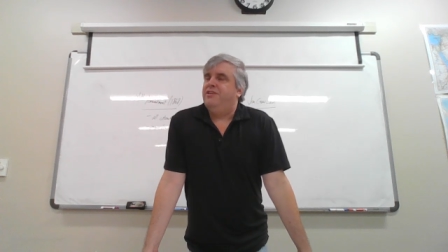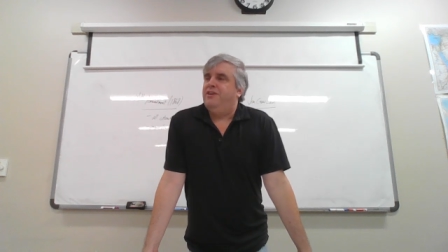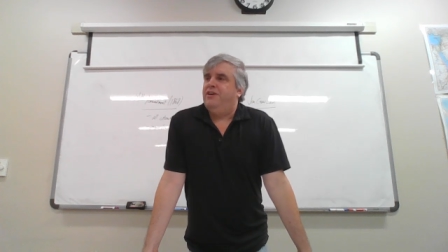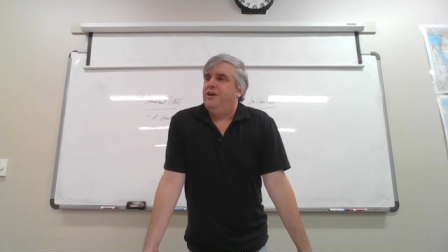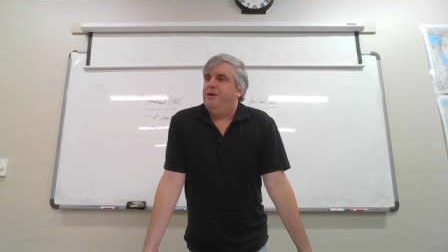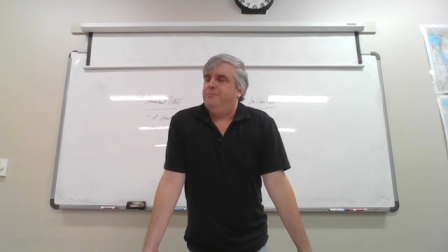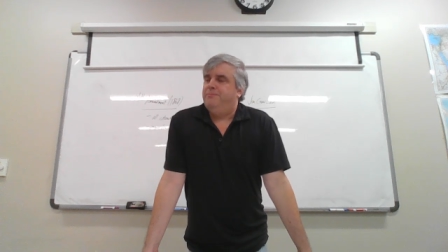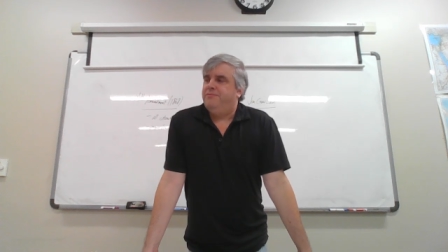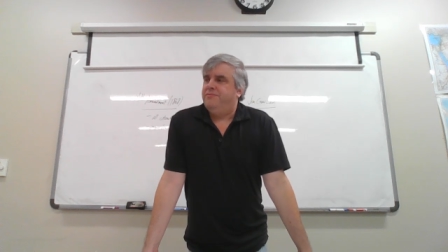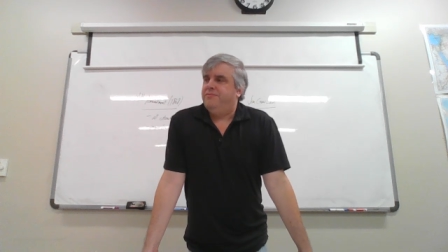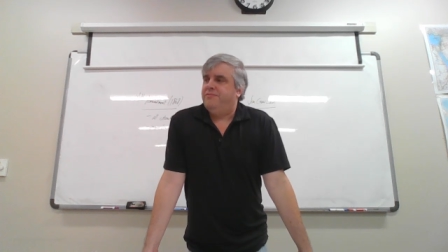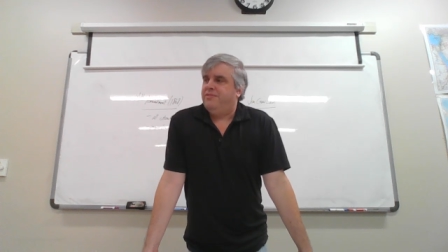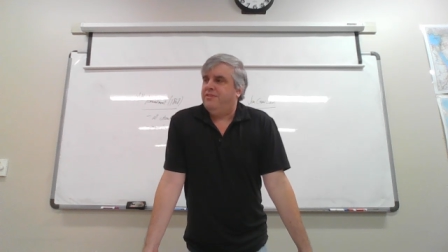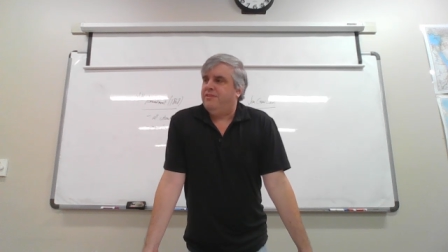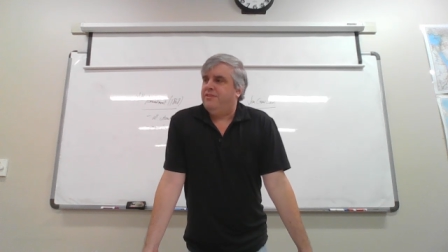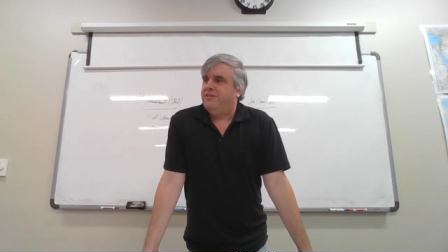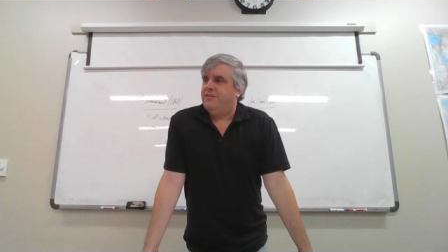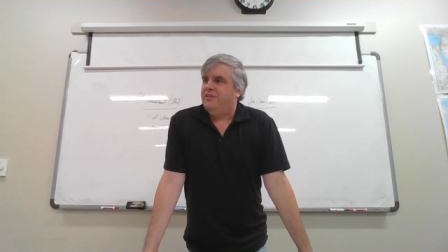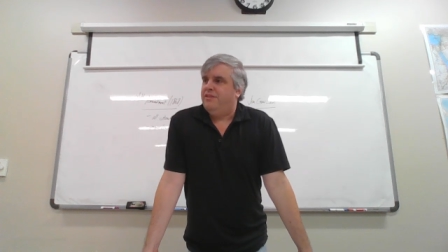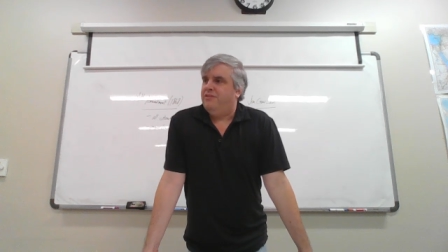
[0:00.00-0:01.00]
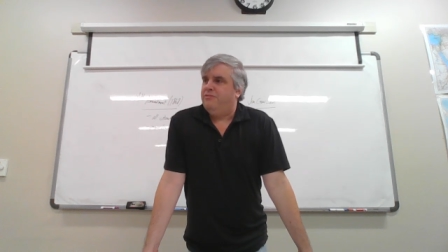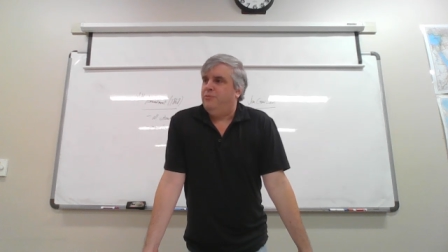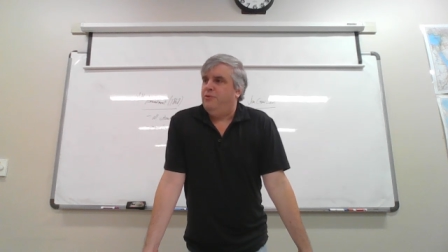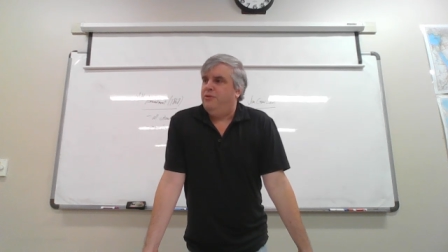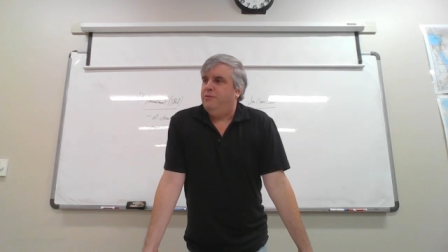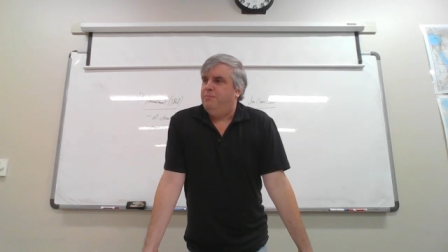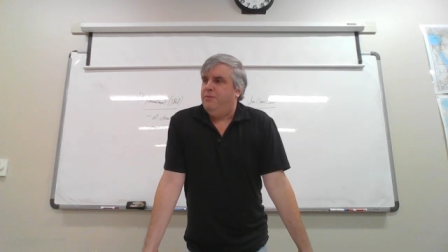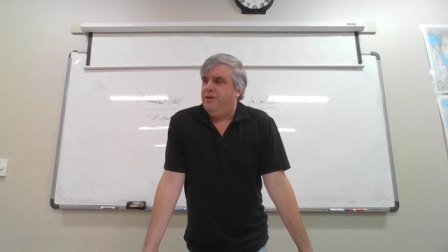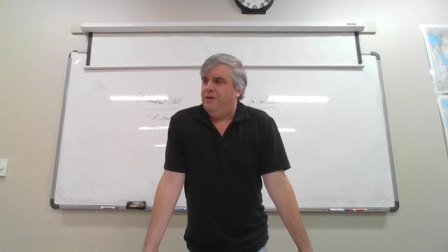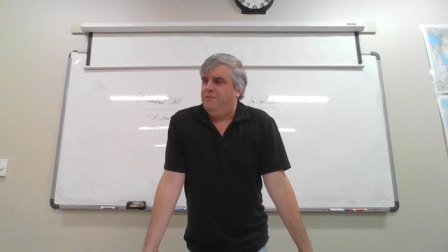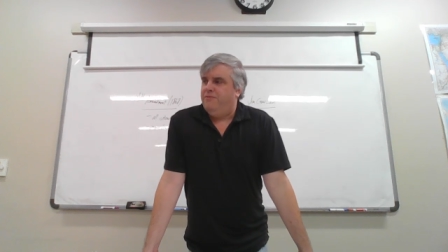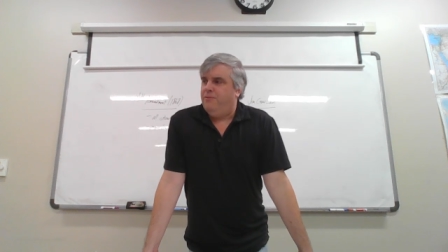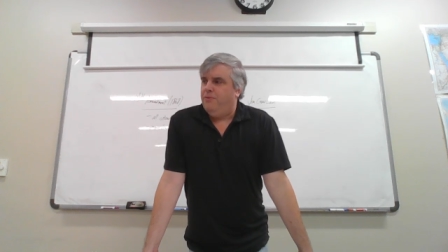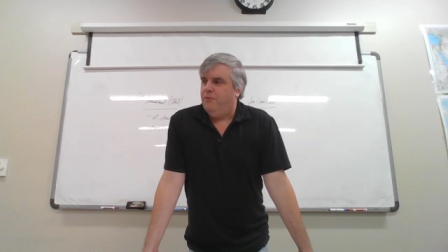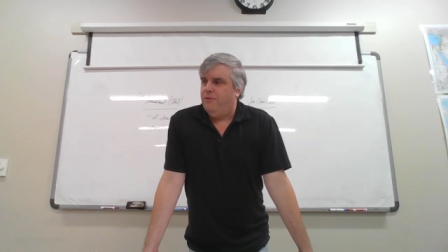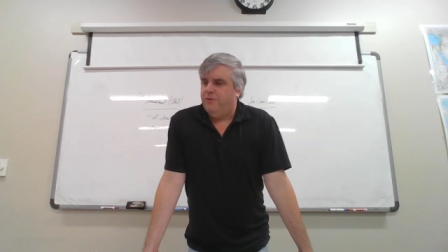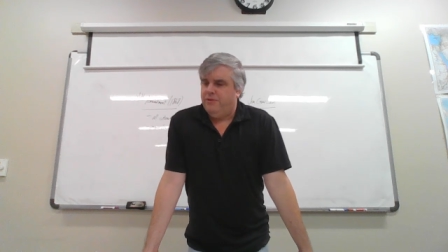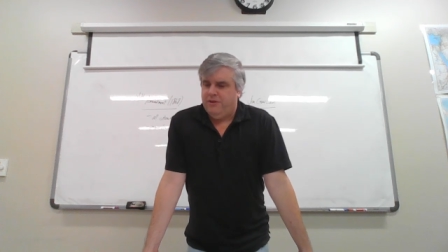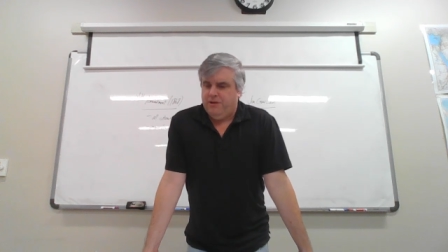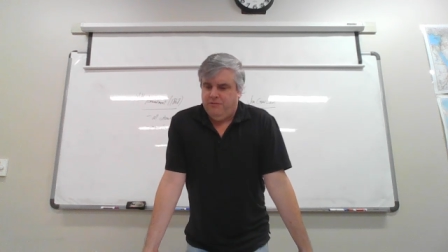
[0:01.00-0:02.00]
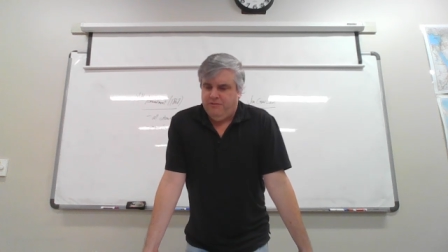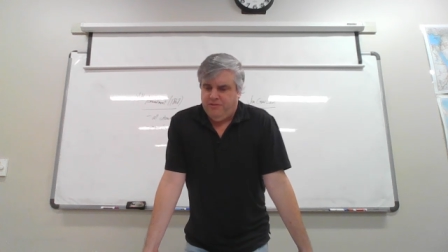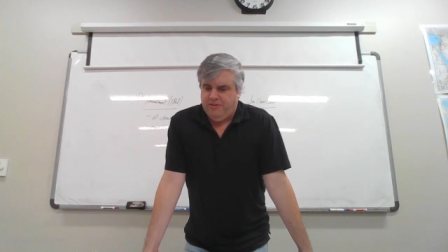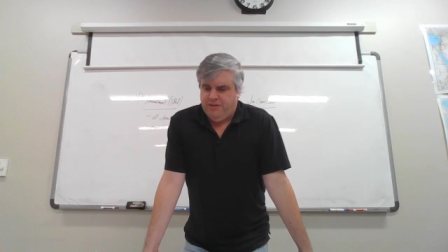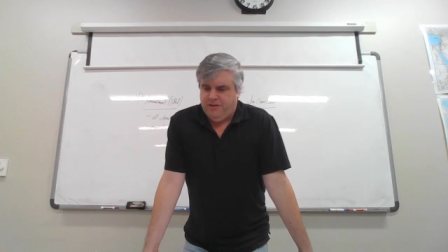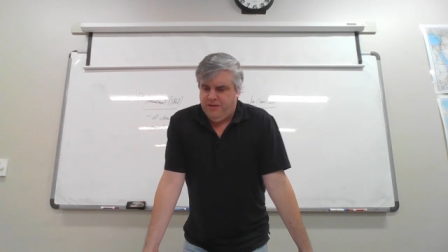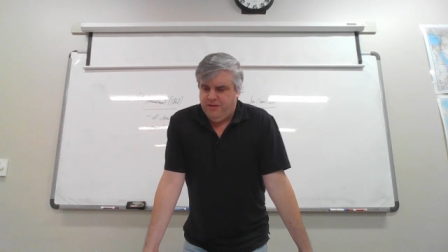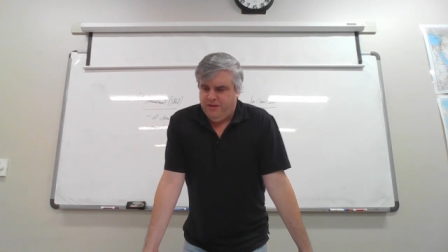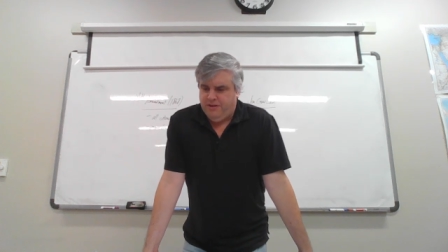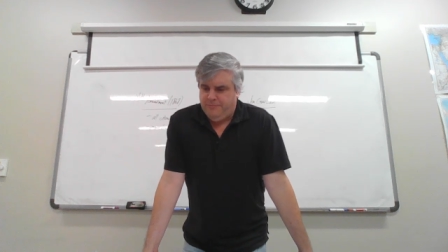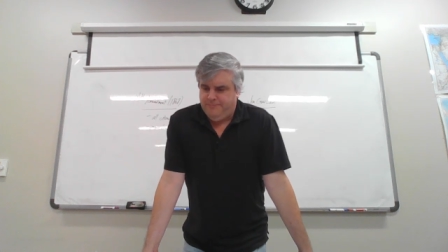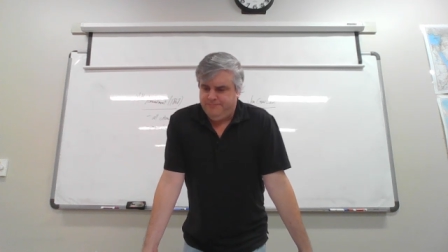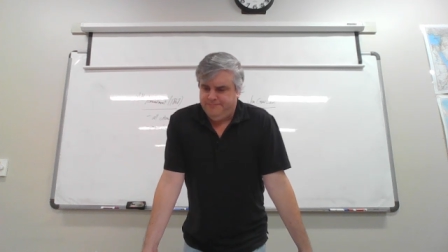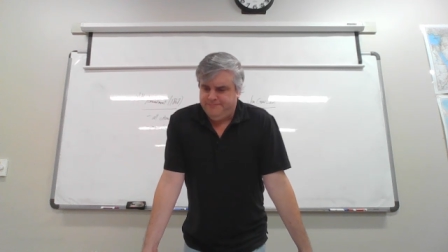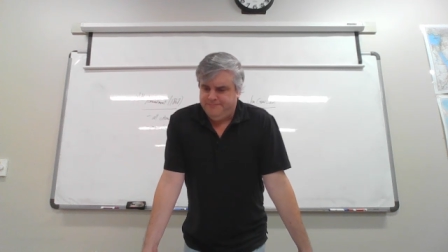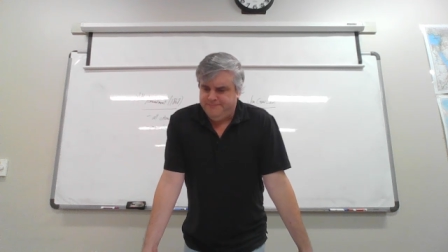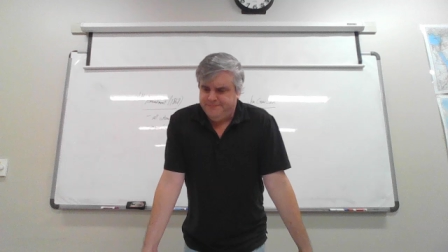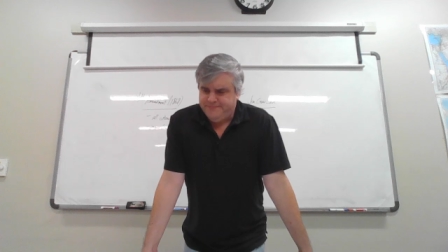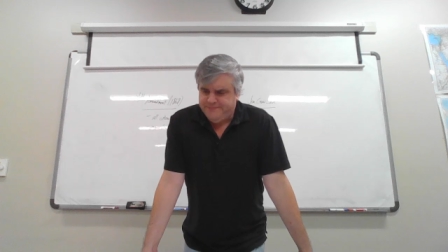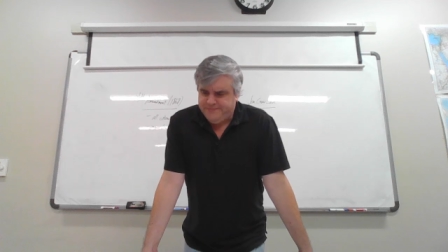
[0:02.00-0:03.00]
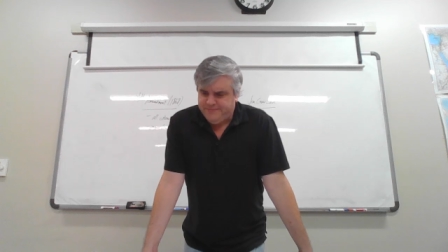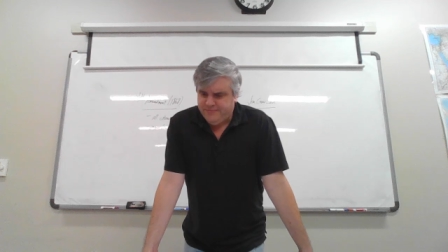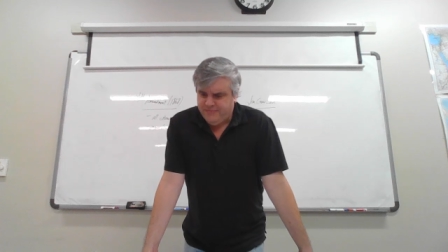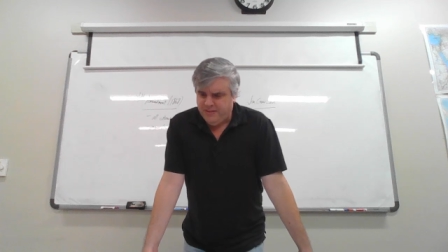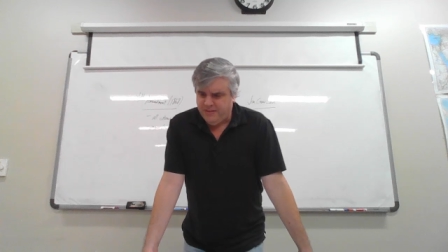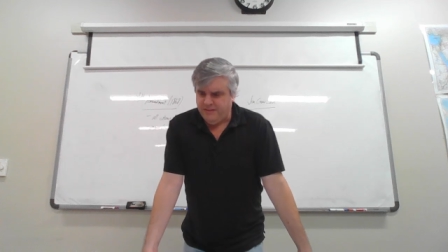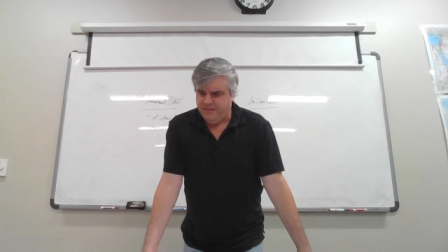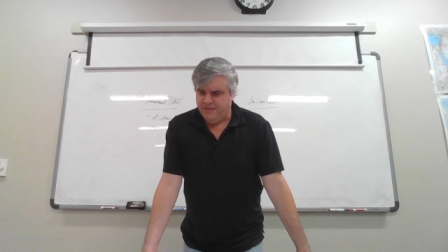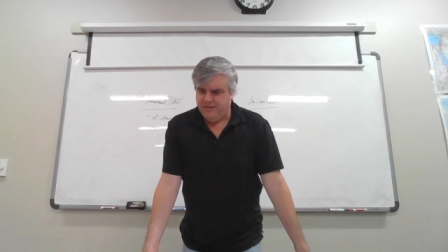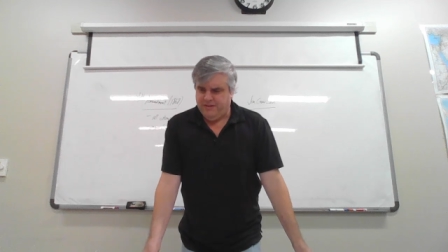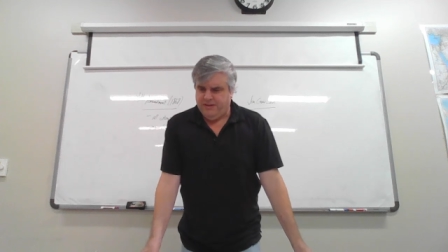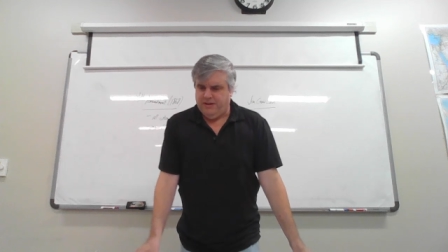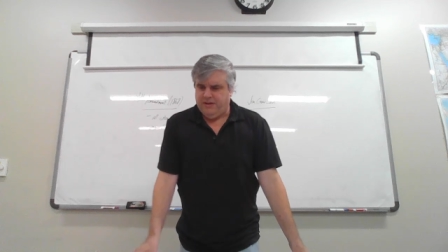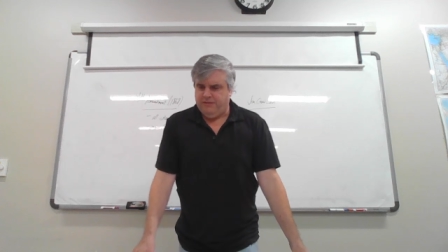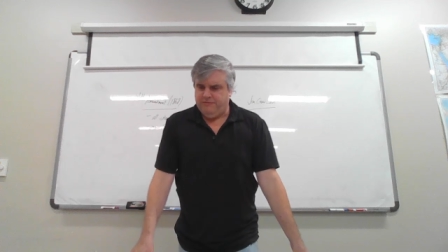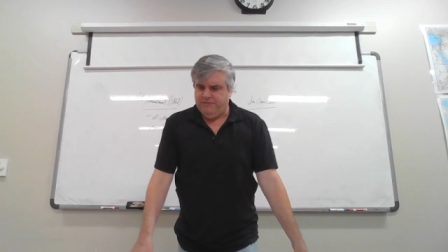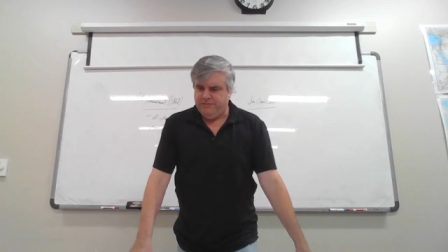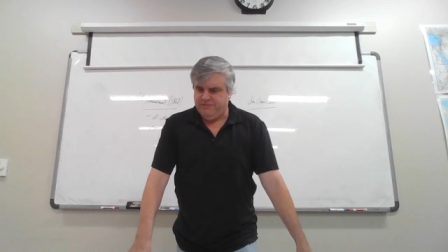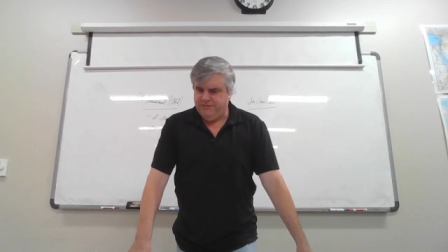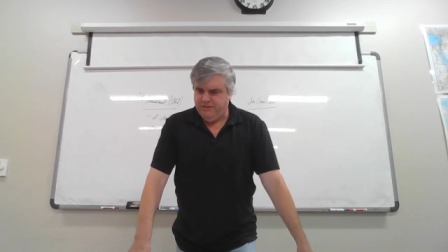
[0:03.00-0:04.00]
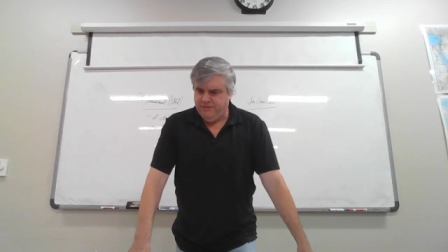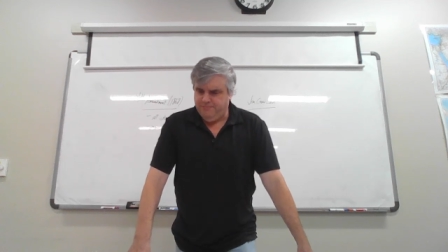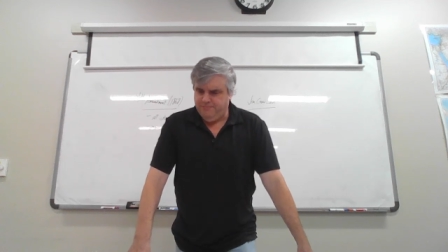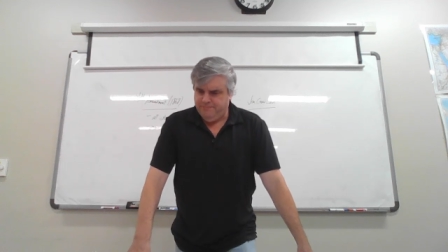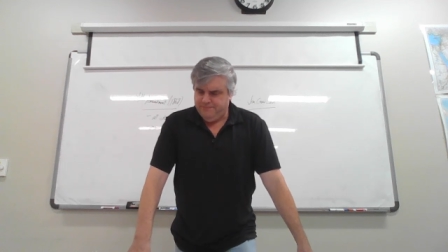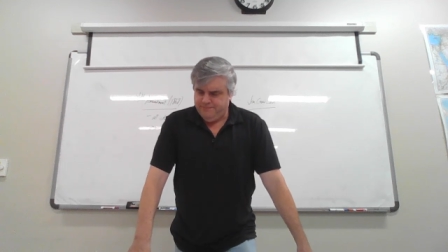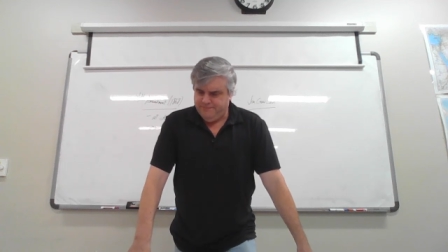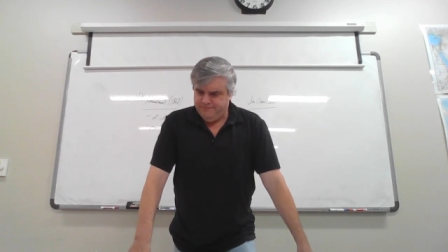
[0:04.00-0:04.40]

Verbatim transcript: Um, just wanted to pay for it and everything, uh, obviously.